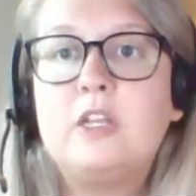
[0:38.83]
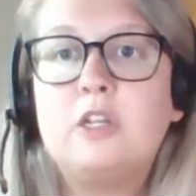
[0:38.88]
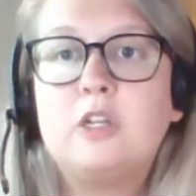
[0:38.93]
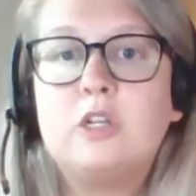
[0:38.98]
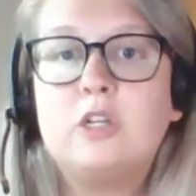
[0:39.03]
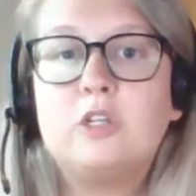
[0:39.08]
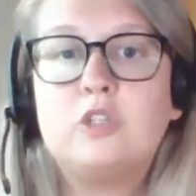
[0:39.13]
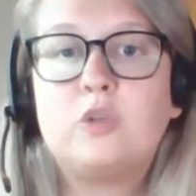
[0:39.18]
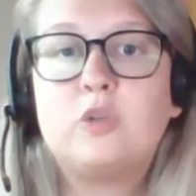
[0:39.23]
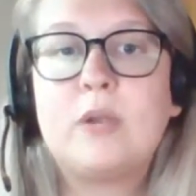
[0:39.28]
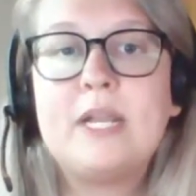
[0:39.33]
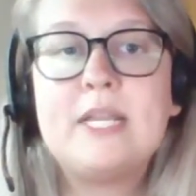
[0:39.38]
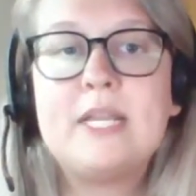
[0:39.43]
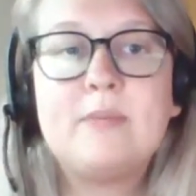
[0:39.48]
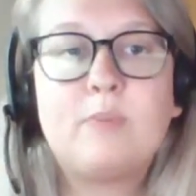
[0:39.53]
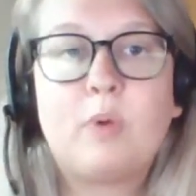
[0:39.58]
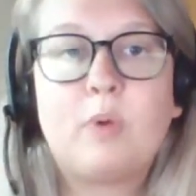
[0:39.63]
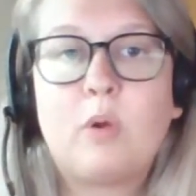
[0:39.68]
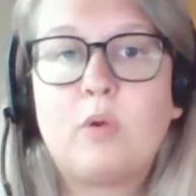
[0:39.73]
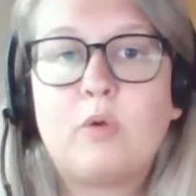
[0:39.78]
training
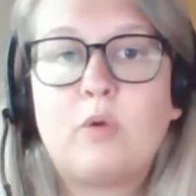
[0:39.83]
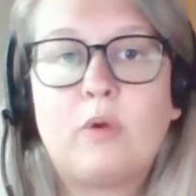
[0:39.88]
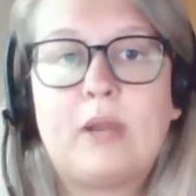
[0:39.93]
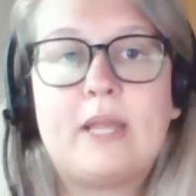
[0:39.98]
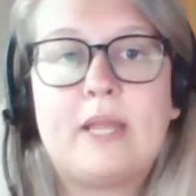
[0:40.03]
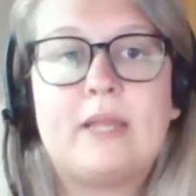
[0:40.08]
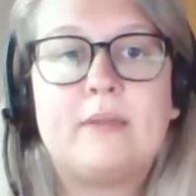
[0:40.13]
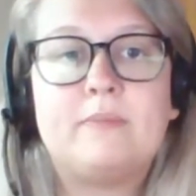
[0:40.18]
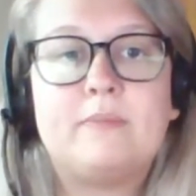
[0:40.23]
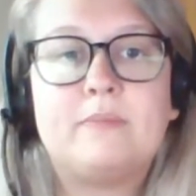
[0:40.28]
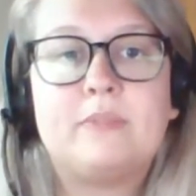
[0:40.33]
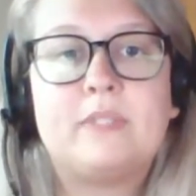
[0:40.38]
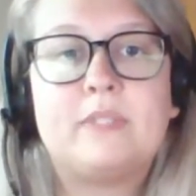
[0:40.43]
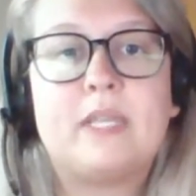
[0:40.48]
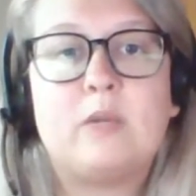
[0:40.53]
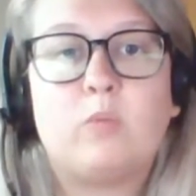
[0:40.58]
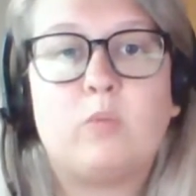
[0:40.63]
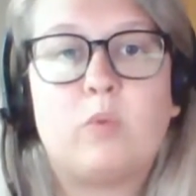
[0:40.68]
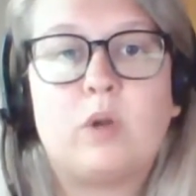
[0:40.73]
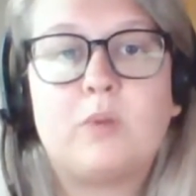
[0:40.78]
programs in
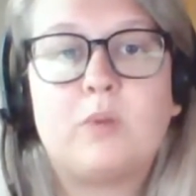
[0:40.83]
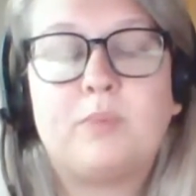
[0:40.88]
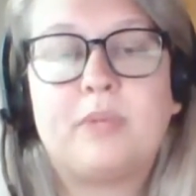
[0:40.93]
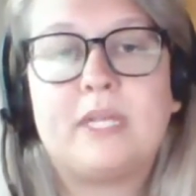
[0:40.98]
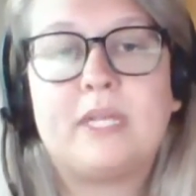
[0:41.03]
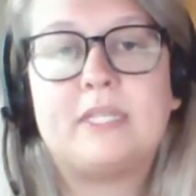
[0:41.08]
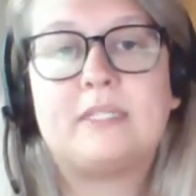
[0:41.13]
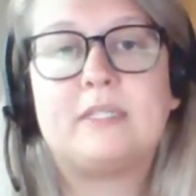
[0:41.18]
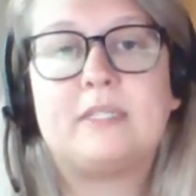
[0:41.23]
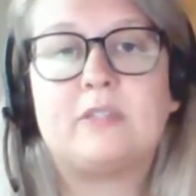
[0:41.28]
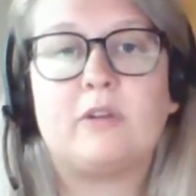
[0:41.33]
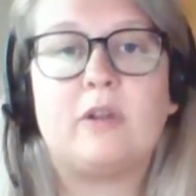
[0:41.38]
workplaces are